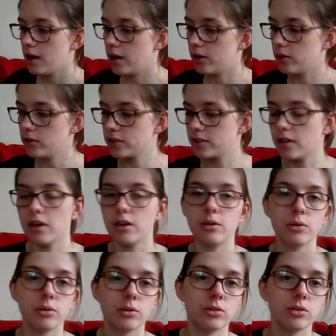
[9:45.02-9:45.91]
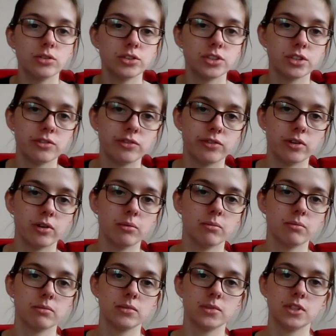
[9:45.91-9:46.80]
I also ordered
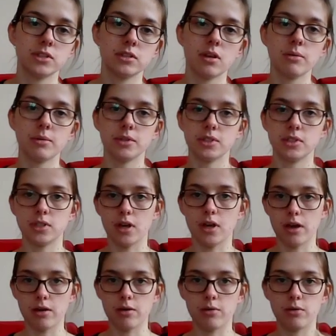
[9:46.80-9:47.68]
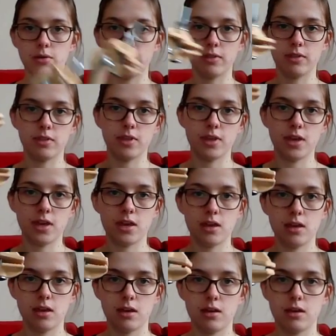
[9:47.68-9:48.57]
from So and So
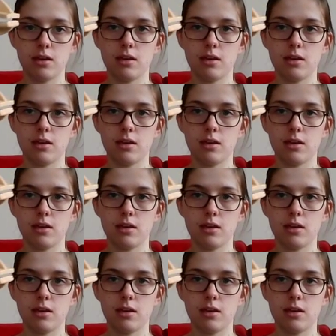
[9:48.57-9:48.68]
the